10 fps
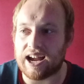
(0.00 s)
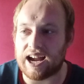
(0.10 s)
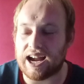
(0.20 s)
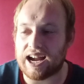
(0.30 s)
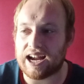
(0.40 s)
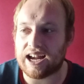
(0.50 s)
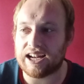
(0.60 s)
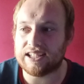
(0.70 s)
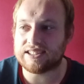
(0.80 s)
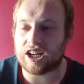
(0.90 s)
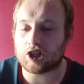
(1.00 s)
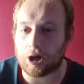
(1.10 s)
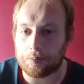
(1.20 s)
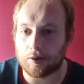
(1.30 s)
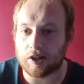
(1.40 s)
And a
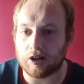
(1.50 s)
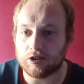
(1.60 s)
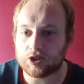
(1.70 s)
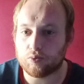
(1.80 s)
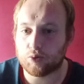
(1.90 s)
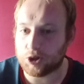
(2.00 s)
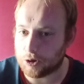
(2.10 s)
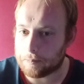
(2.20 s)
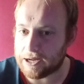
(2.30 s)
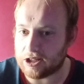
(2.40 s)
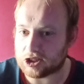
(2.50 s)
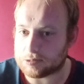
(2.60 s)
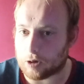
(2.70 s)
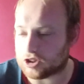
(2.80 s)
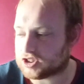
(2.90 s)
couple of those were European
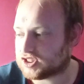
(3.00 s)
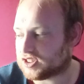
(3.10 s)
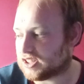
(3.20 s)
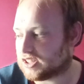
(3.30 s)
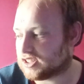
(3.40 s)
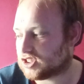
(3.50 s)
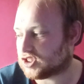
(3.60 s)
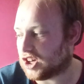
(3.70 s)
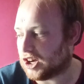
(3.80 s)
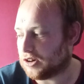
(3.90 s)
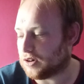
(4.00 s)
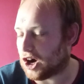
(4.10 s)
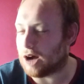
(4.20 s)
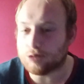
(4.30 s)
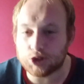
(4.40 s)
spots. So
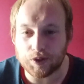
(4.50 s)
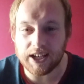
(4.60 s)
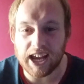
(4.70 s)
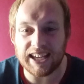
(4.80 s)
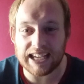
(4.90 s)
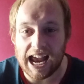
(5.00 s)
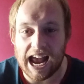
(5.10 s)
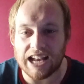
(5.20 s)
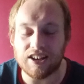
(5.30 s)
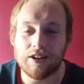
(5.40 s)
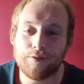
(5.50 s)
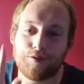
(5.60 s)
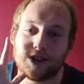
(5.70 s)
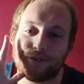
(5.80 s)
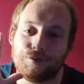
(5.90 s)
I'm doing it again
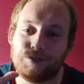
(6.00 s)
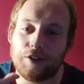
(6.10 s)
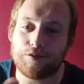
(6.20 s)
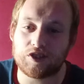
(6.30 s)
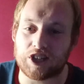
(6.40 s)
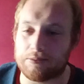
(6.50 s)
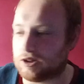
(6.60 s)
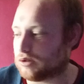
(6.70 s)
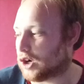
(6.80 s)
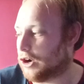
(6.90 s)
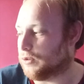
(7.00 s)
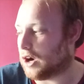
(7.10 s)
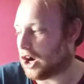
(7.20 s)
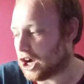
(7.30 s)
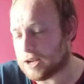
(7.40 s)
for the fifth time in a row.
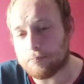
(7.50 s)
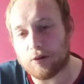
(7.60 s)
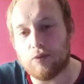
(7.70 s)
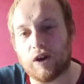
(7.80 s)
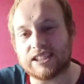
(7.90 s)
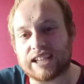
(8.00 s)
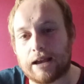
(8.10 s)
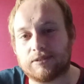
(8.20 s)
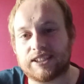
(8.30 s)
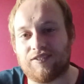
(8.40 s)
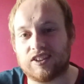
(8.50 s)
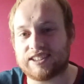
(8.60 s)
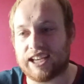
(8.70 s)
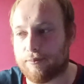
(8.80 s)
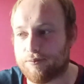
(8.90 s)
I'm putting West Ham
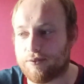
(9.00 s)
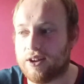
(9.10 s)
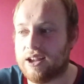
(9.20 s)
17th.